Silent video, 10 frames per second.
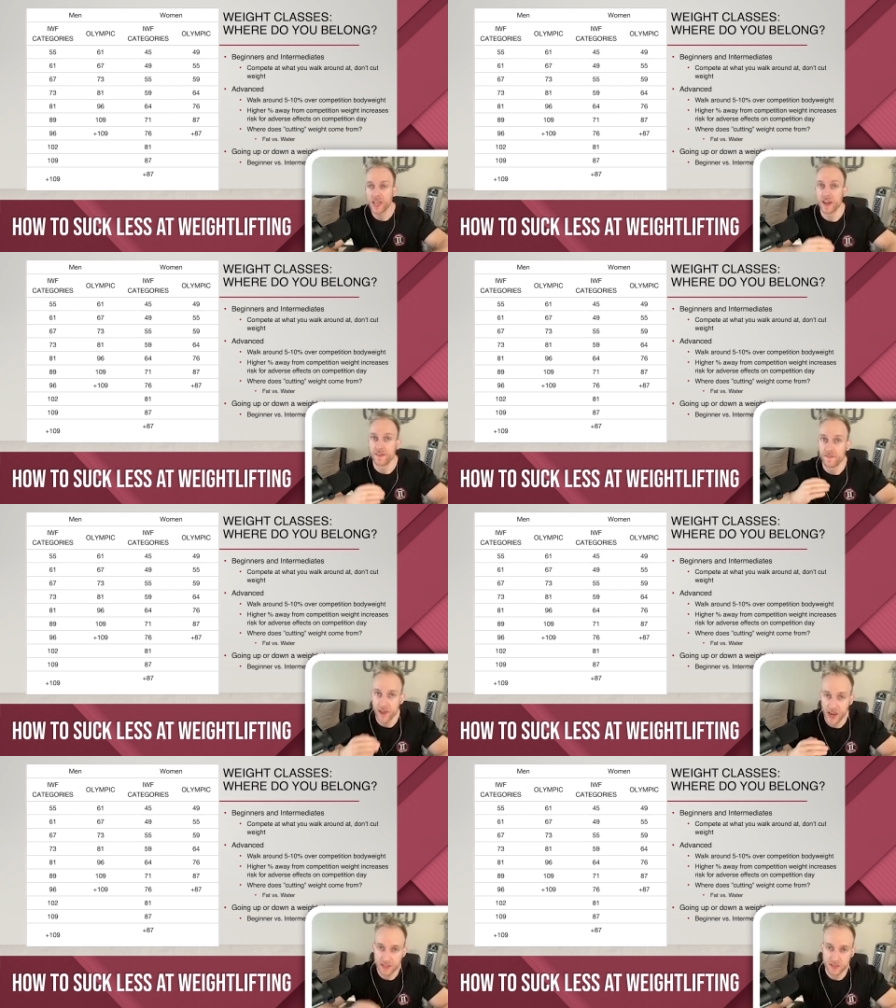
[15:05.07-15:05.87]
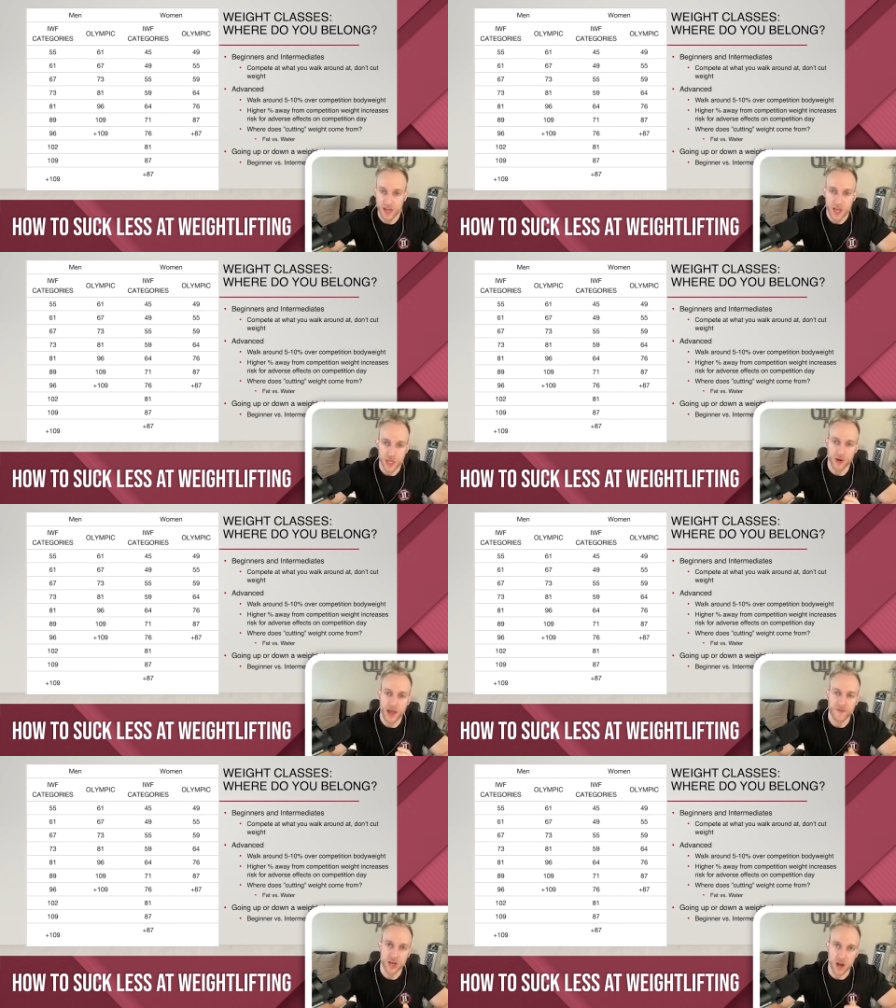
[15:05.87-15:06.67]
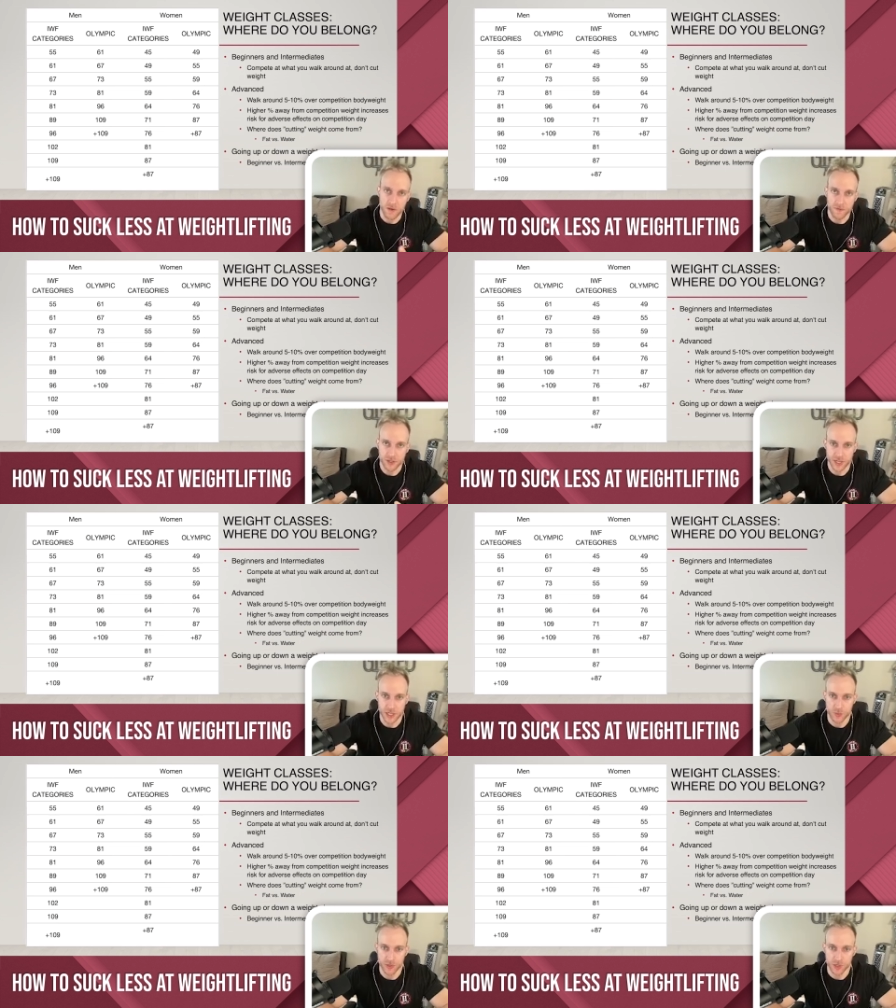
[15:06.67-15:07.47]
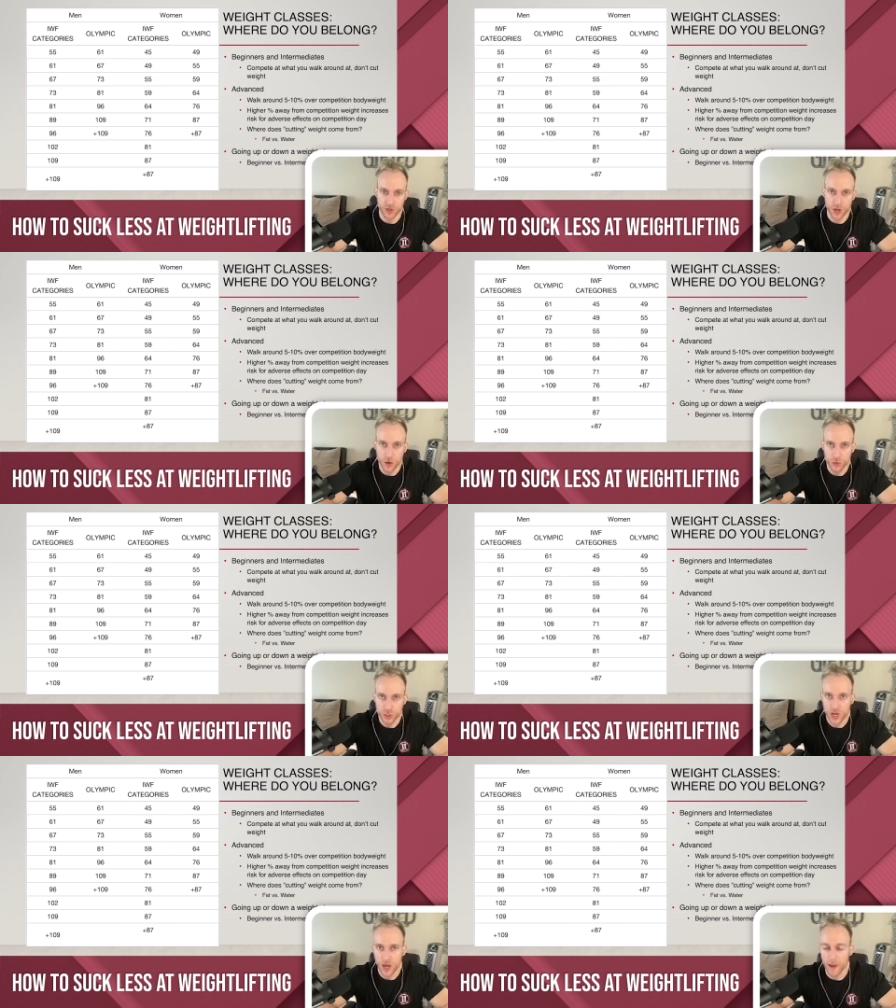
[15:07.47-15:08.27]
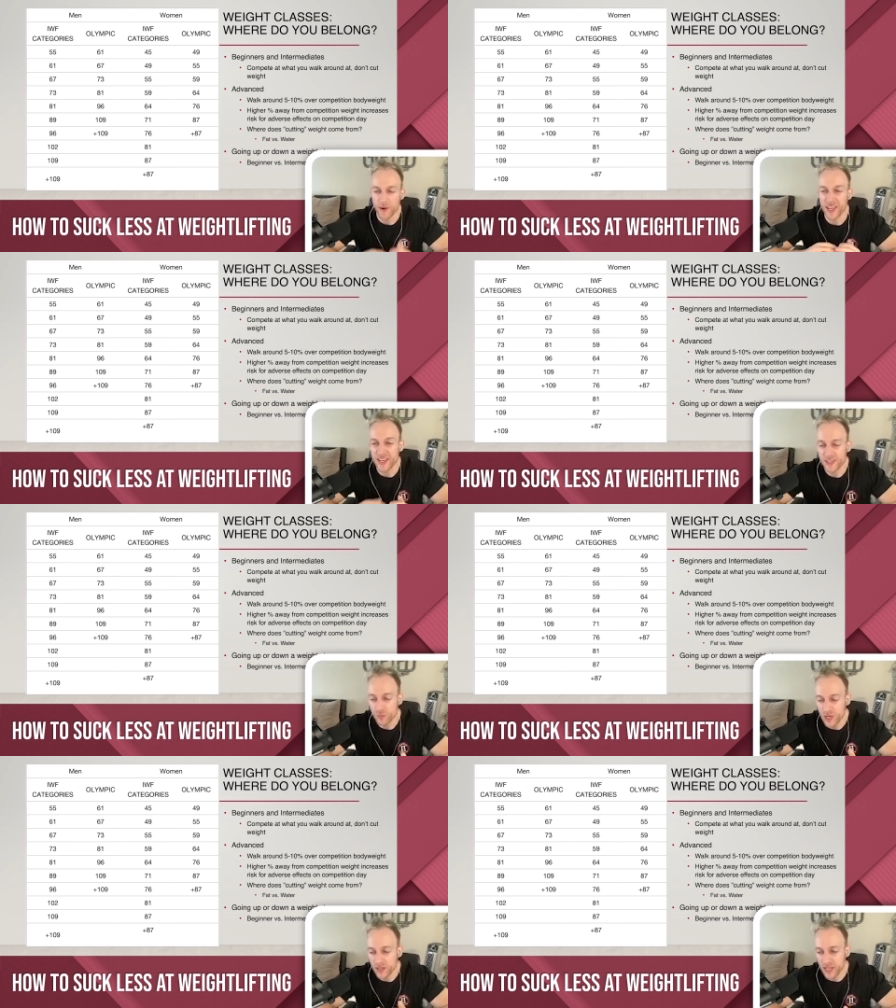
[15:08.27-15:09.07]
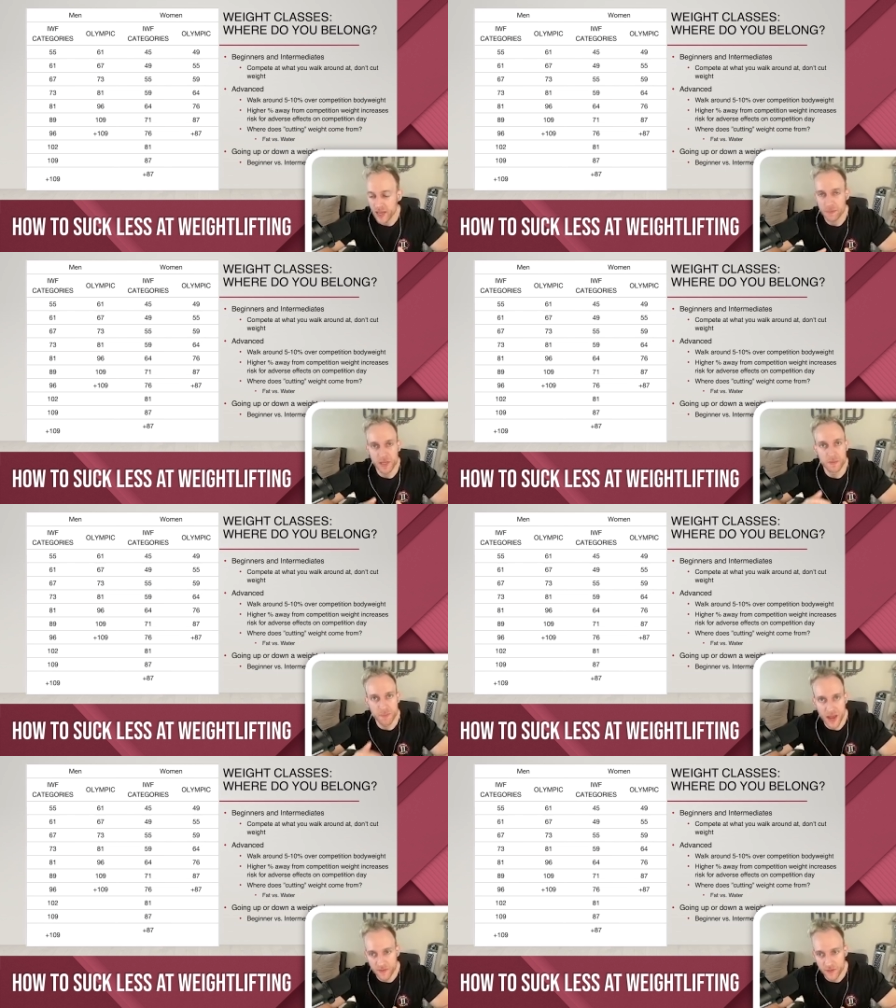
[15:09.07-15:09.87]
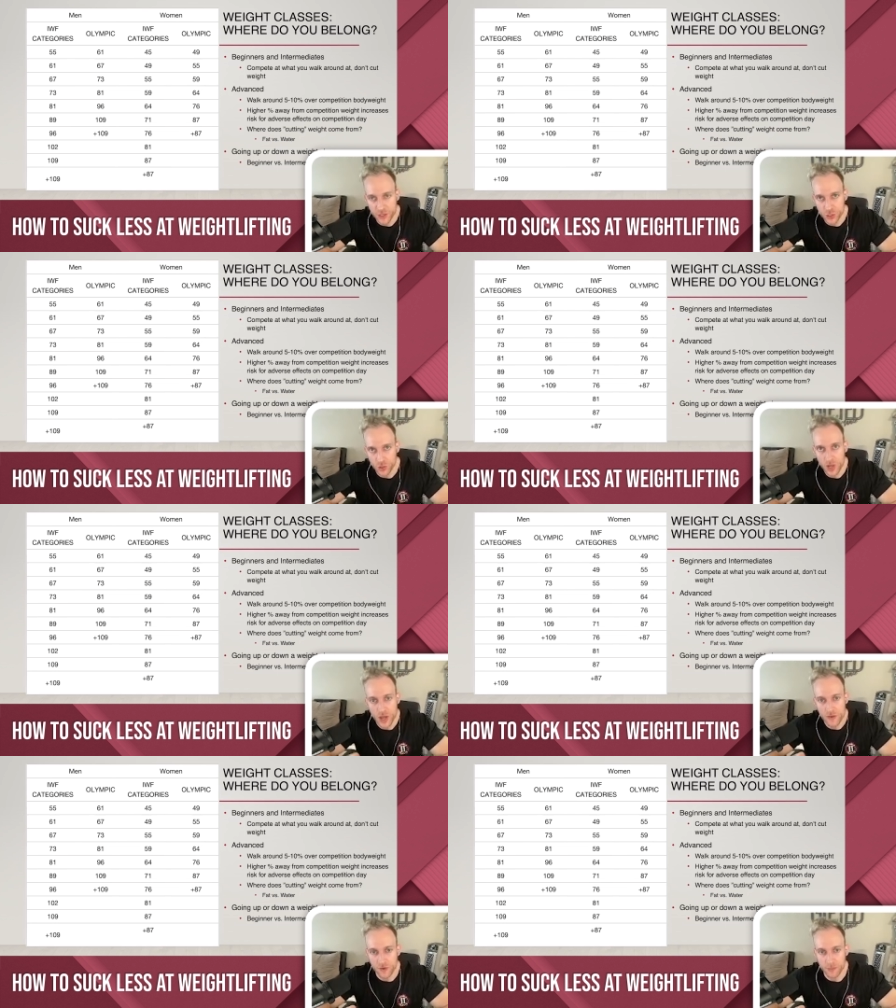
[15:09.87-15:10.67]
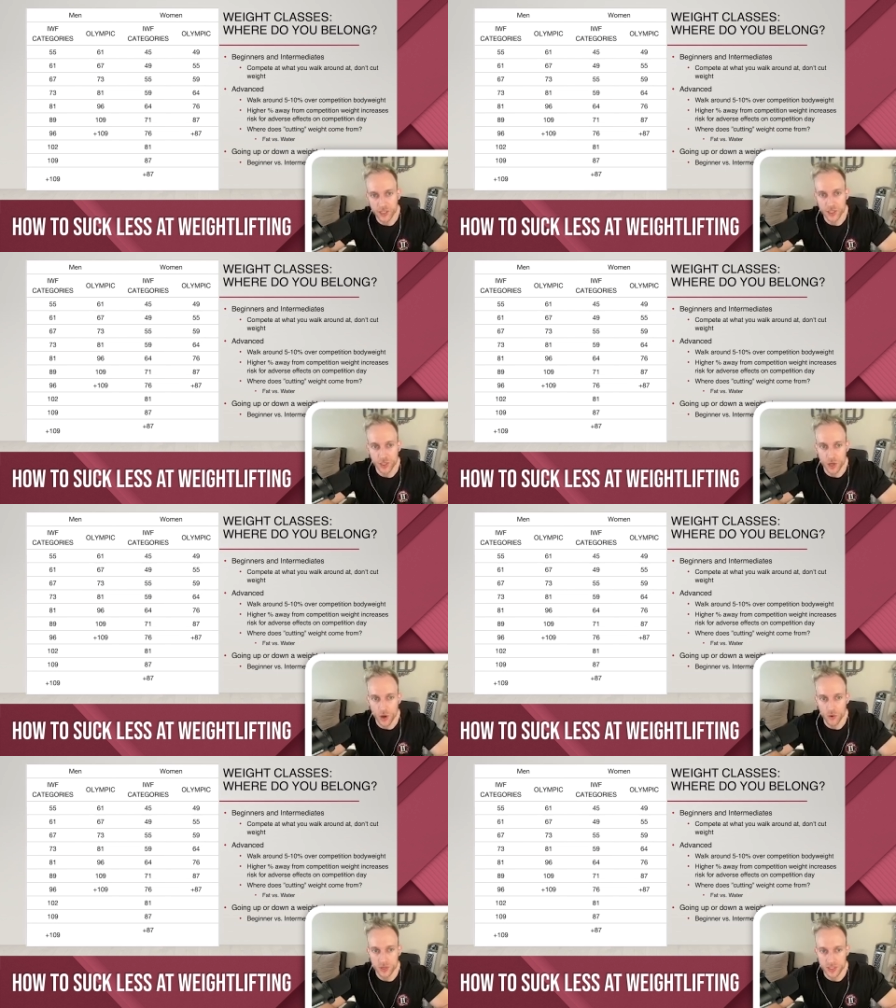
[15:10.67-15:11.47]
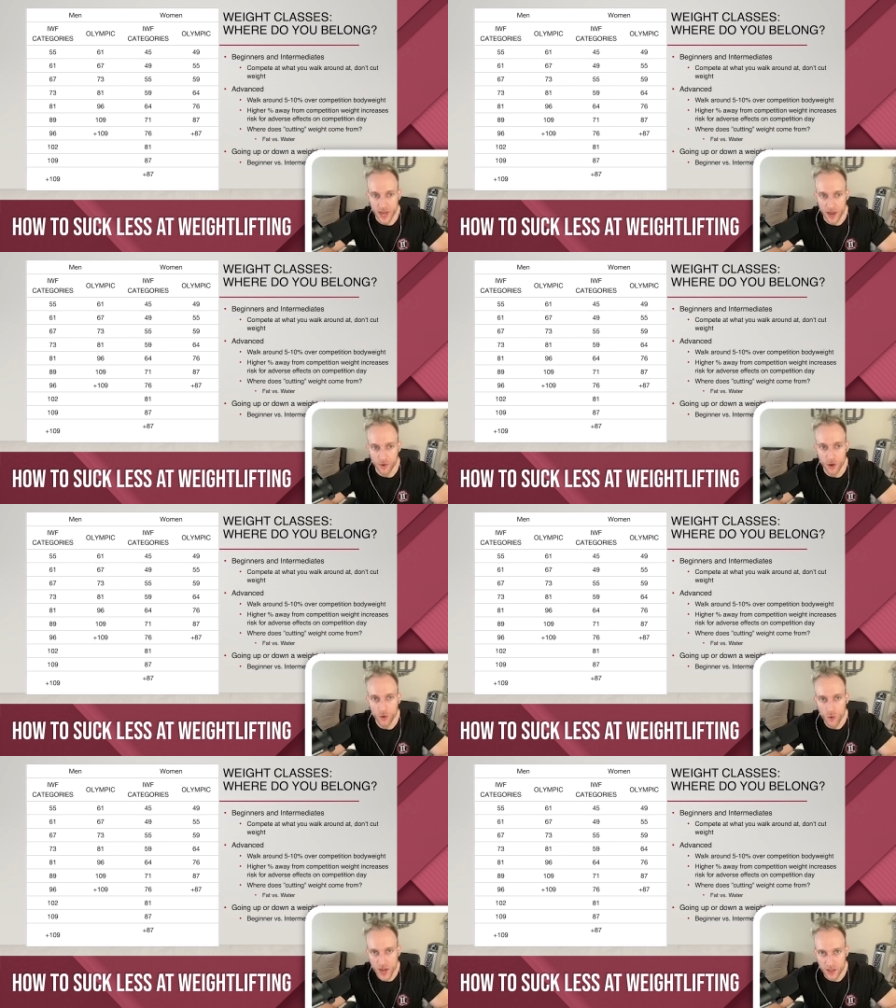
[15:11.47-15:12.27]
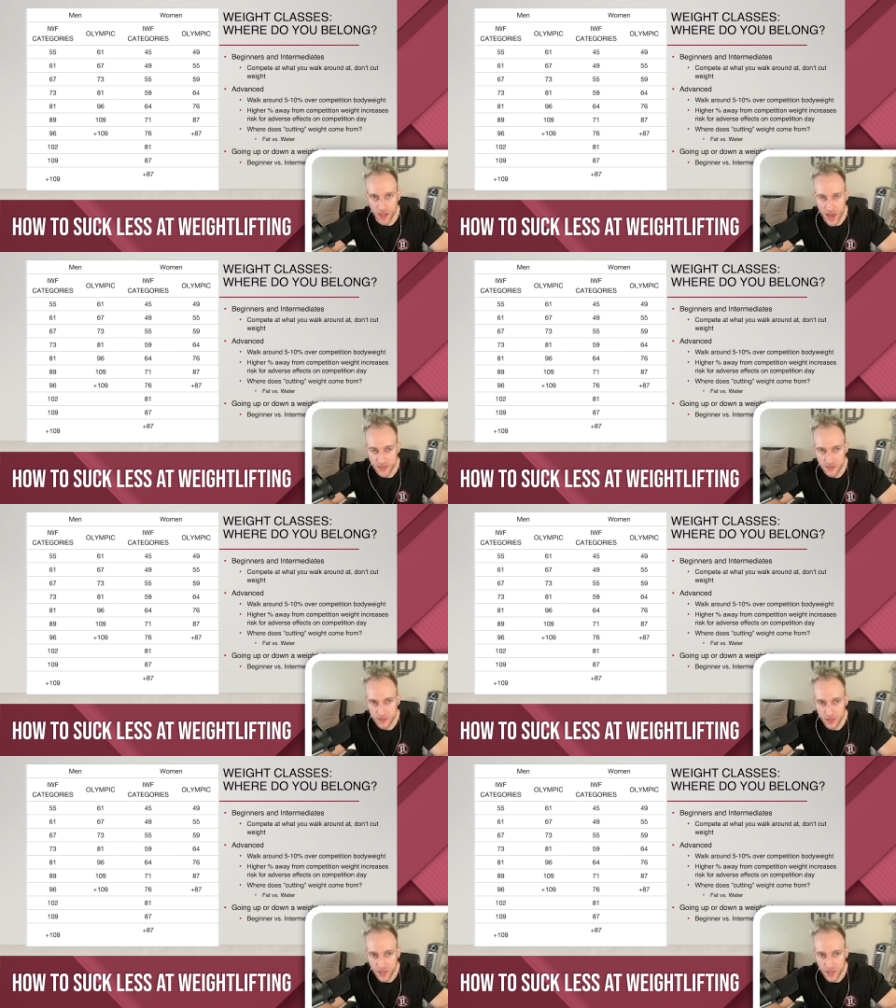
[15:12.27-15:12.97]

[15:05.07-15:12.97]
Advanced, you want to have a conversation with your coach about, will it be beneficial for me to go down a weight class?